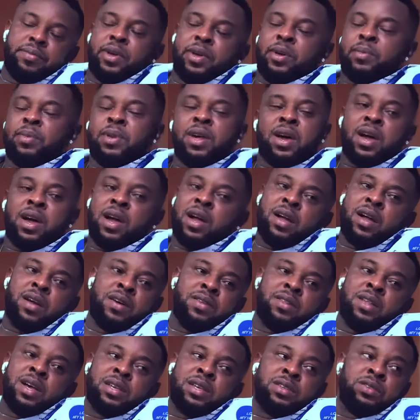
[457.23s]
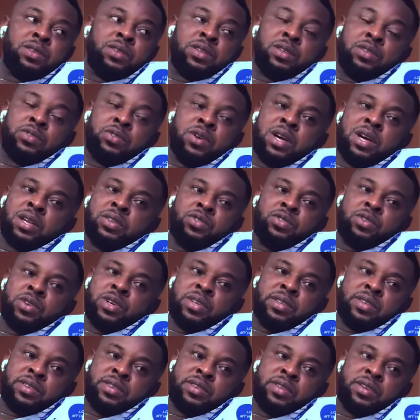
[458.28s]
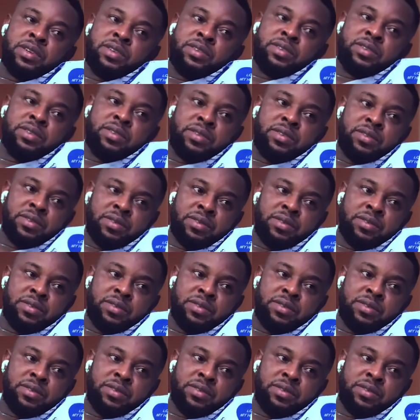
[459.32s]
Babe, that hangout has nothing to add to your existence.